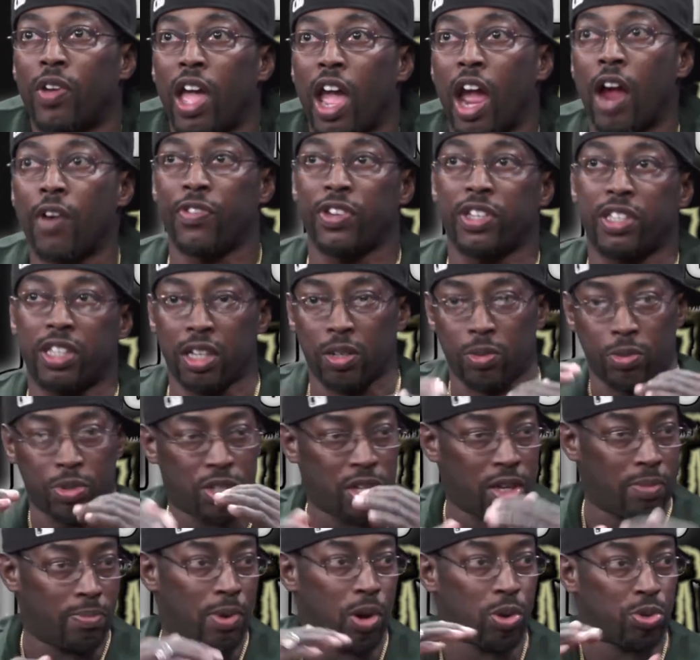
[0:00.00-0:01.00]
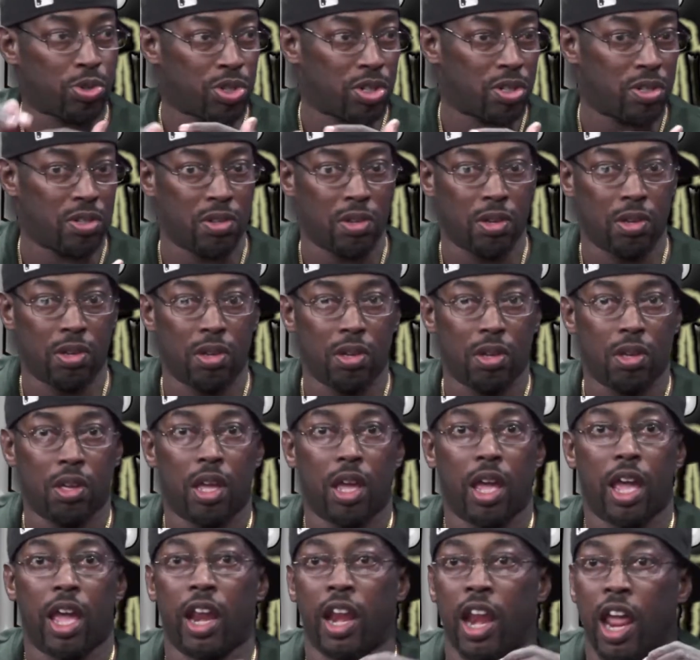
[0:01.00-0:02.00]
everything was in motion.
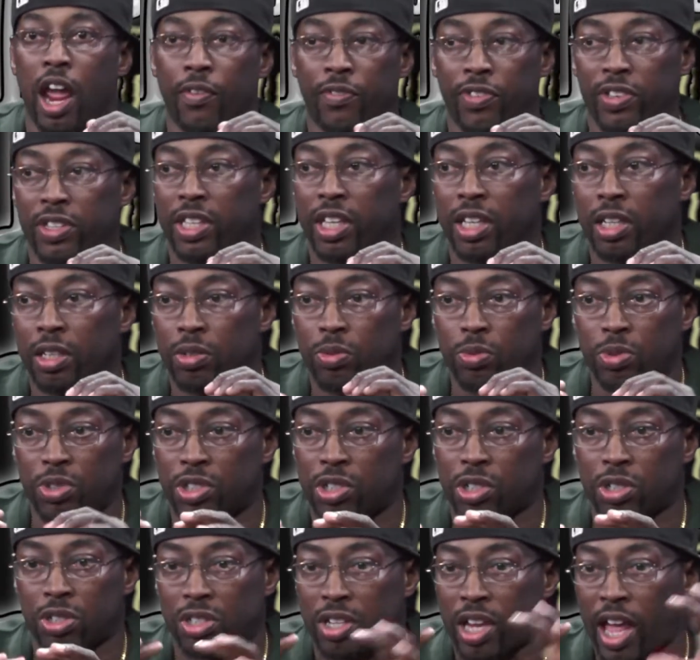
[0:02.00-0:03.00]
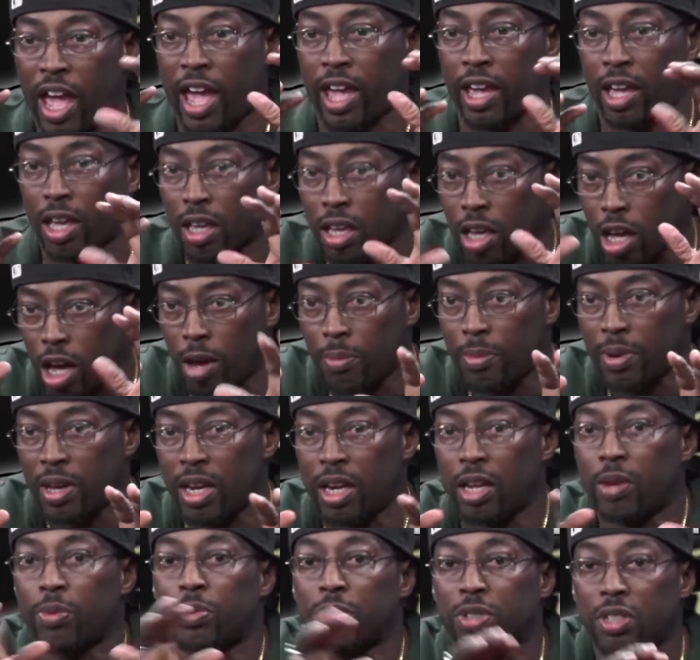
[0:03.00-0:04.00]
Mm-hmm. And everything was just like coming.
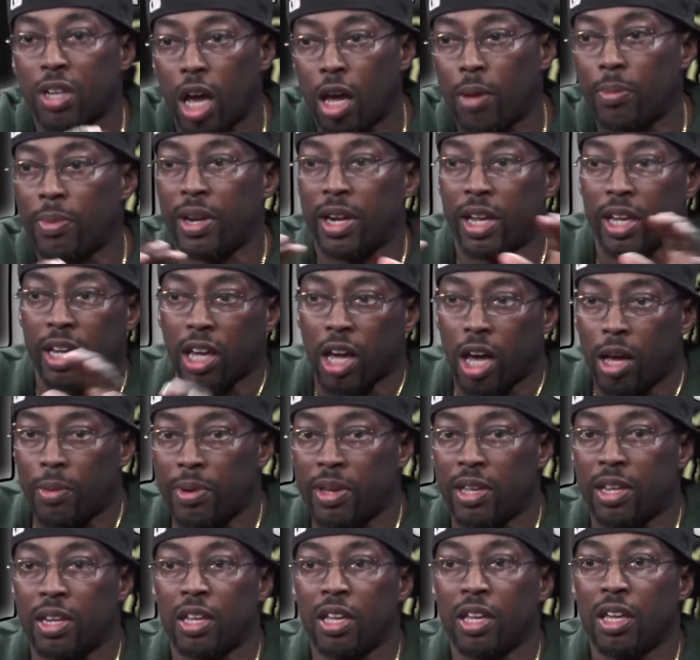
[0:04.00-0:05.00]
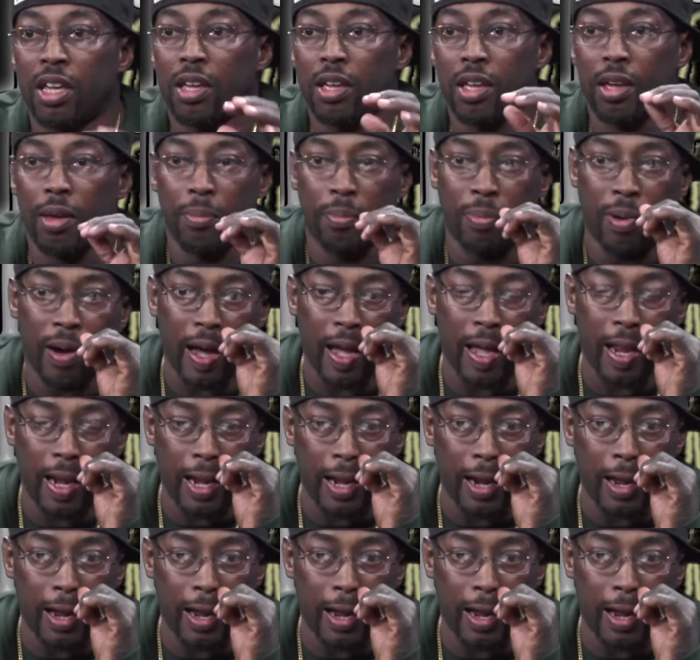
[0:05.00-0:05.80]
It was coming and coming. Mm-hmm. But